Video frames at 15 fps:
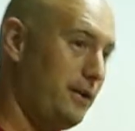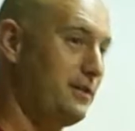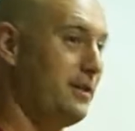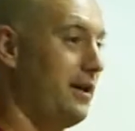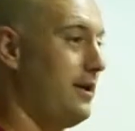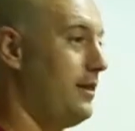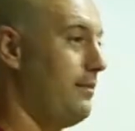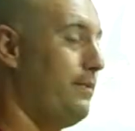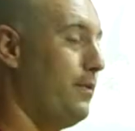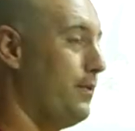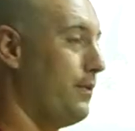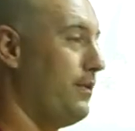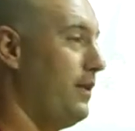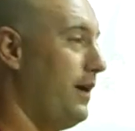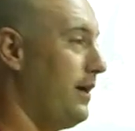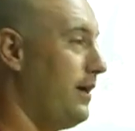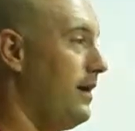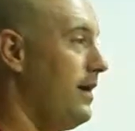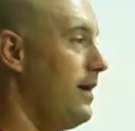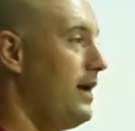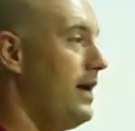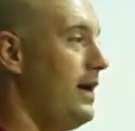on its head. And the poor thing,
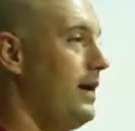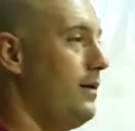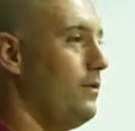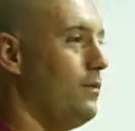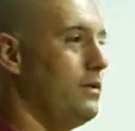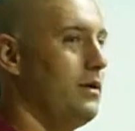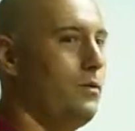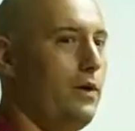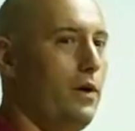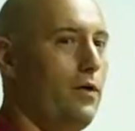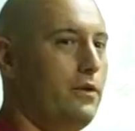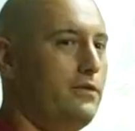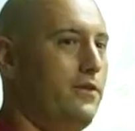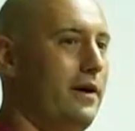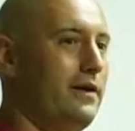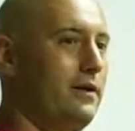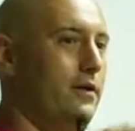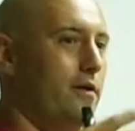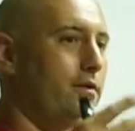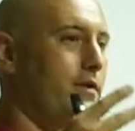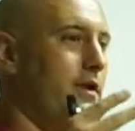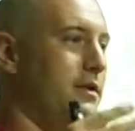it, we always found it
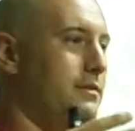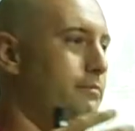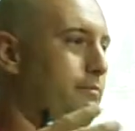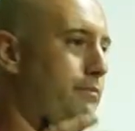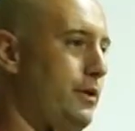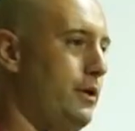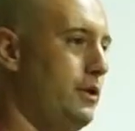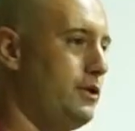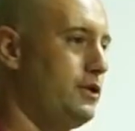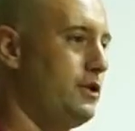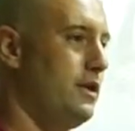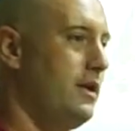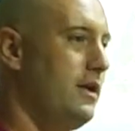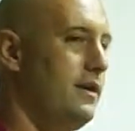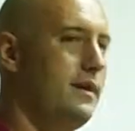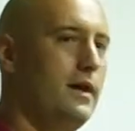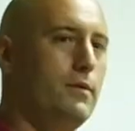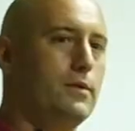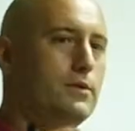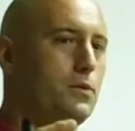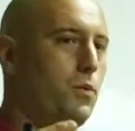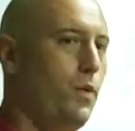on this bush
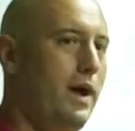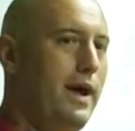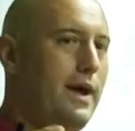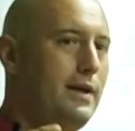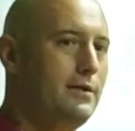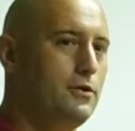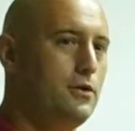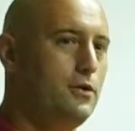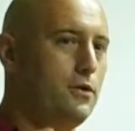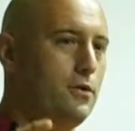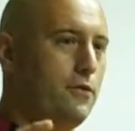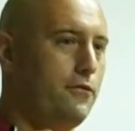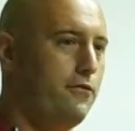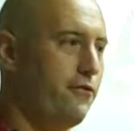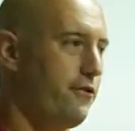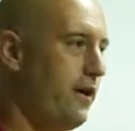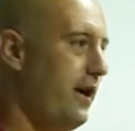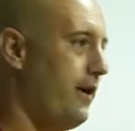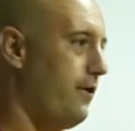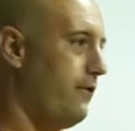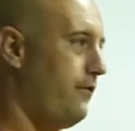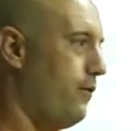that was way too
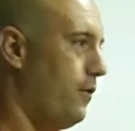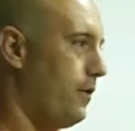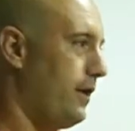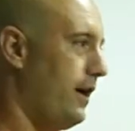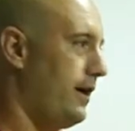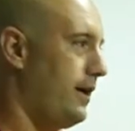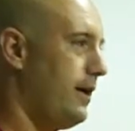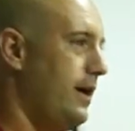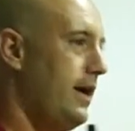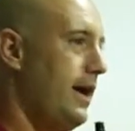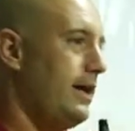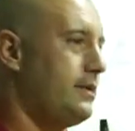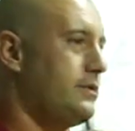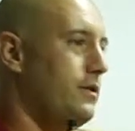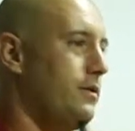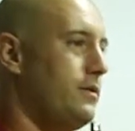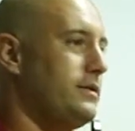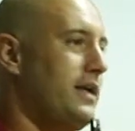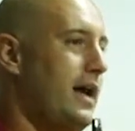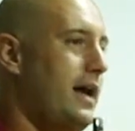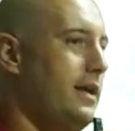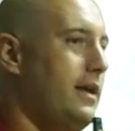frail for it. And so it was
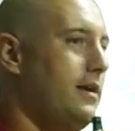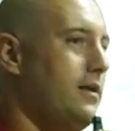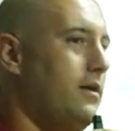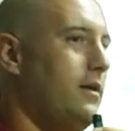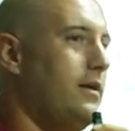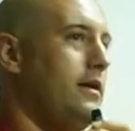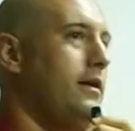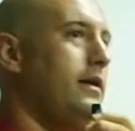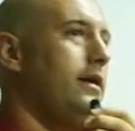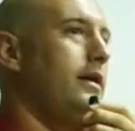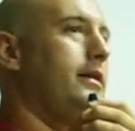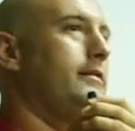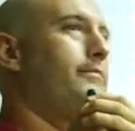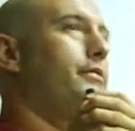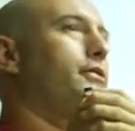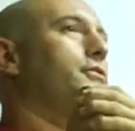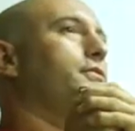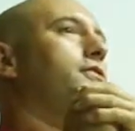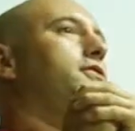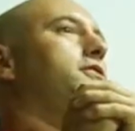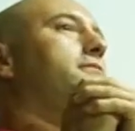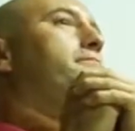hanging on, and the bush
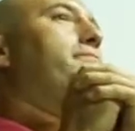was just